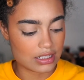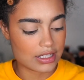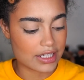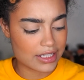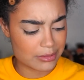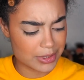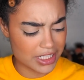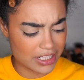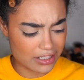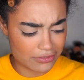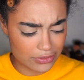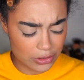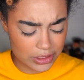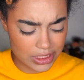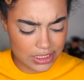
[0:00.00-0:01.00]
I gotta be
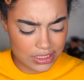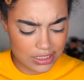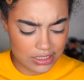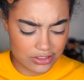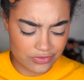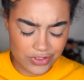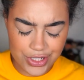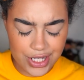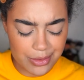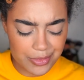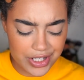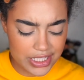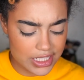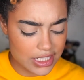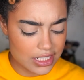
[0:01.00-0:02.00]
careful with this because for some
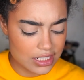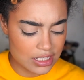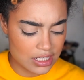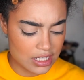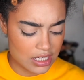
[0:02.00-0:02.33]
reason